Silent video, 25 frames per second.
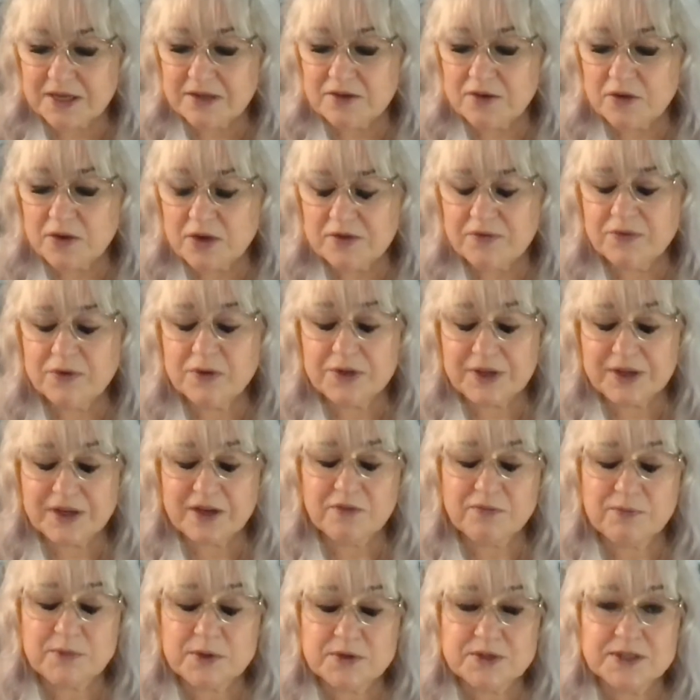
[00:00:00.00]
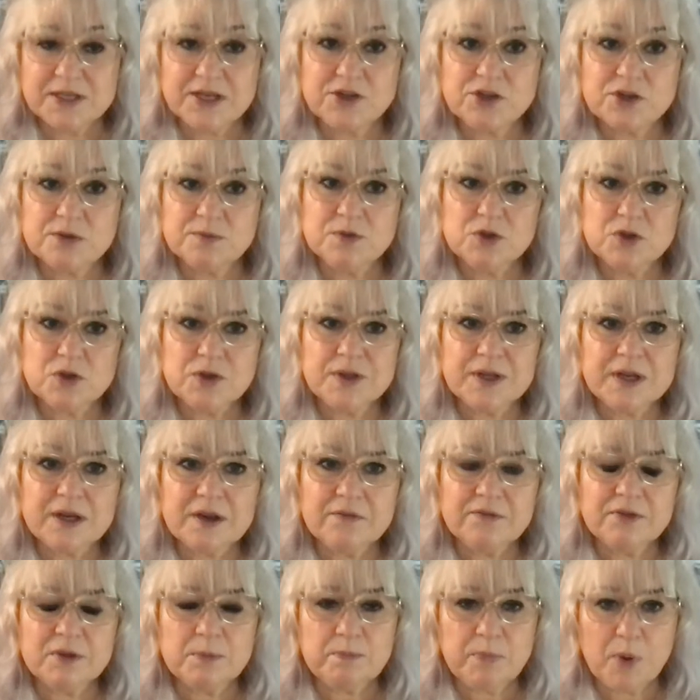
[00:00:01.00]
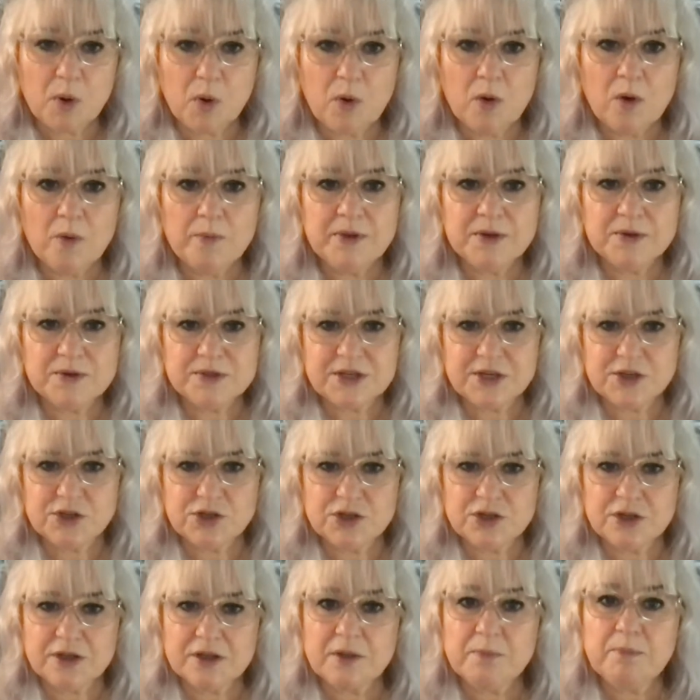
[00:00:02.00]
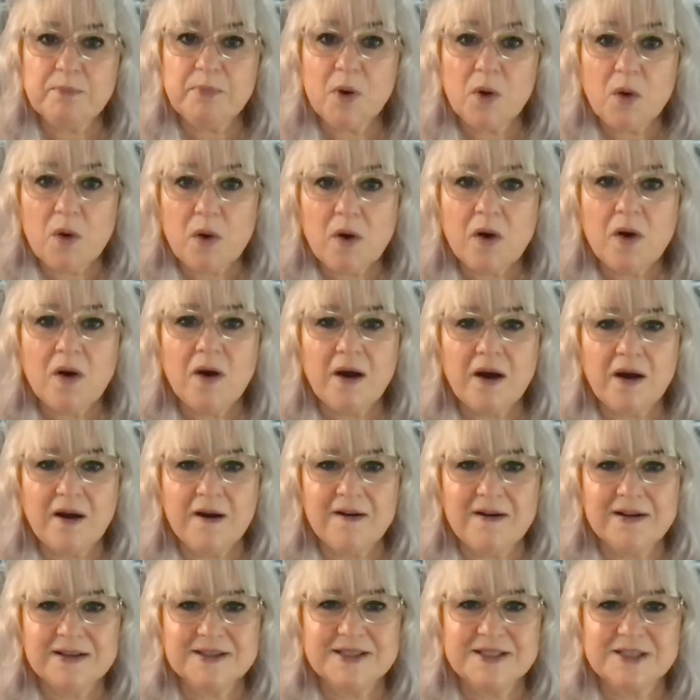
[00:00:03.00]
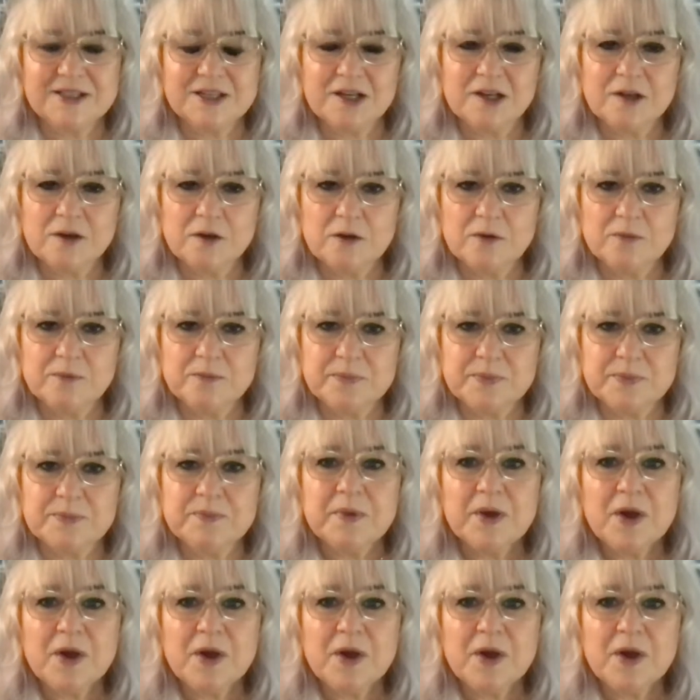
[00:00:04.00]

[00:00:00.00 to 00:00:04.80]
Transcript: you know, if you think of musicians, you think of the poor musician, the poor artist club